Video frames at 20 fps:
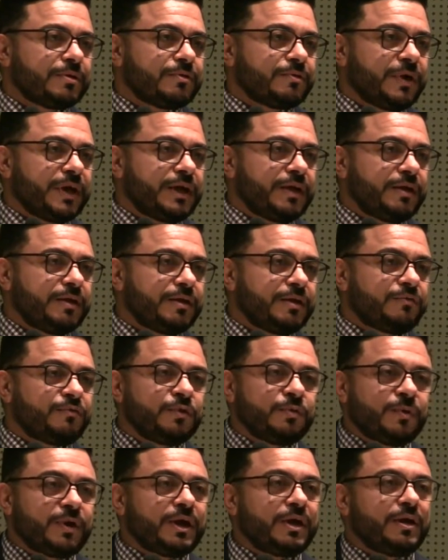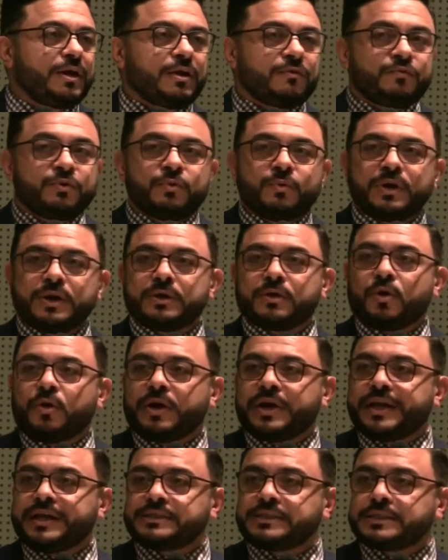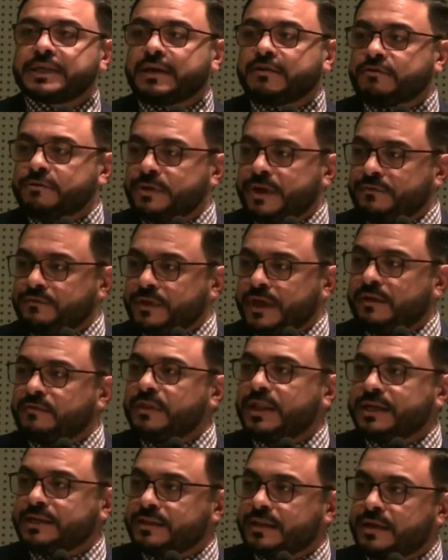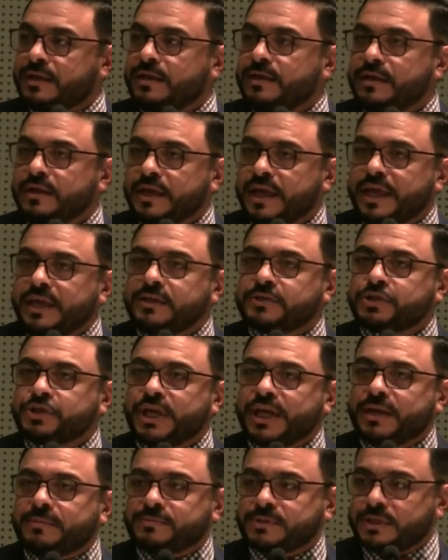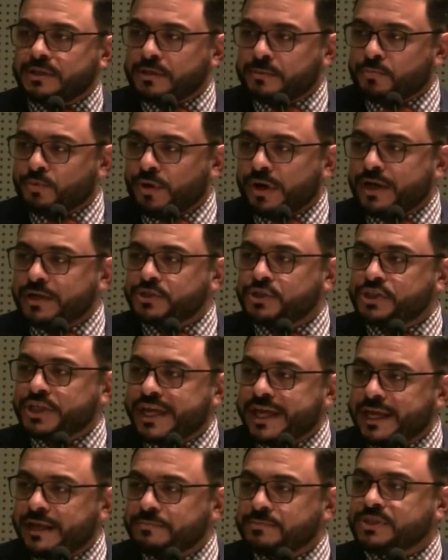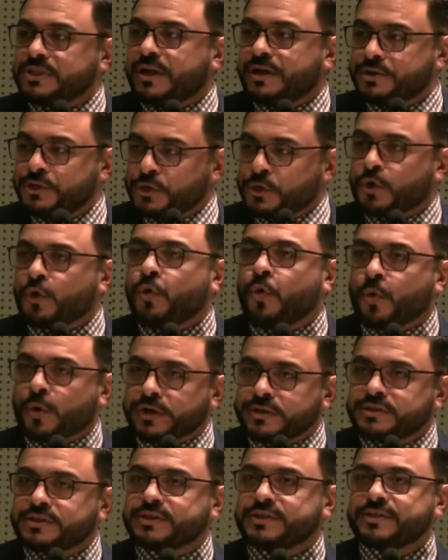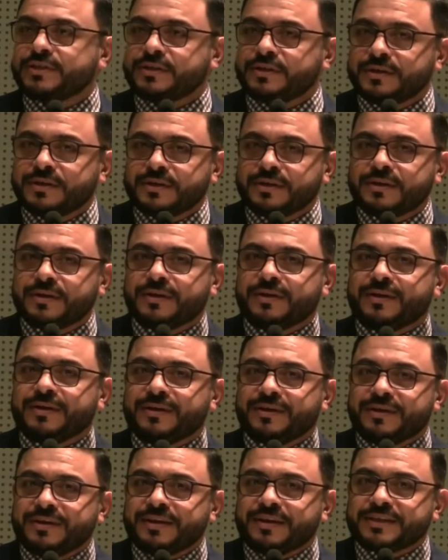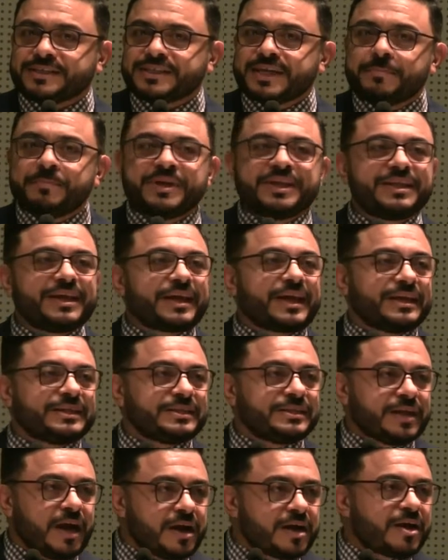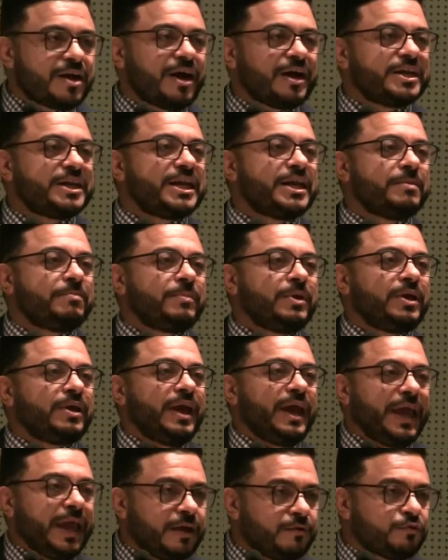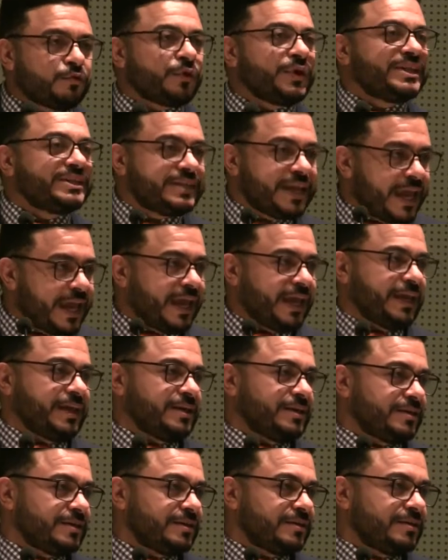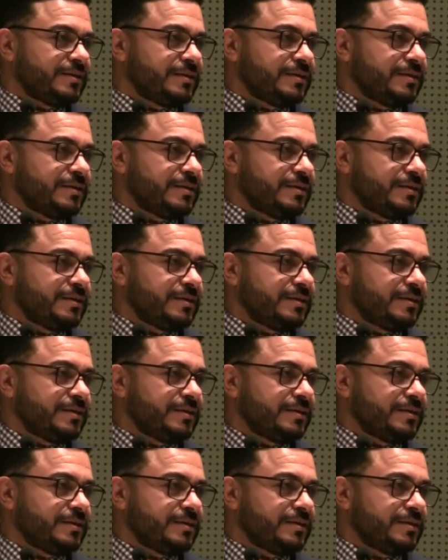right? If you want, if you want to go against the government, you have to have like the King James or LeBron James on your courts, Somebody that can dunk on them every day.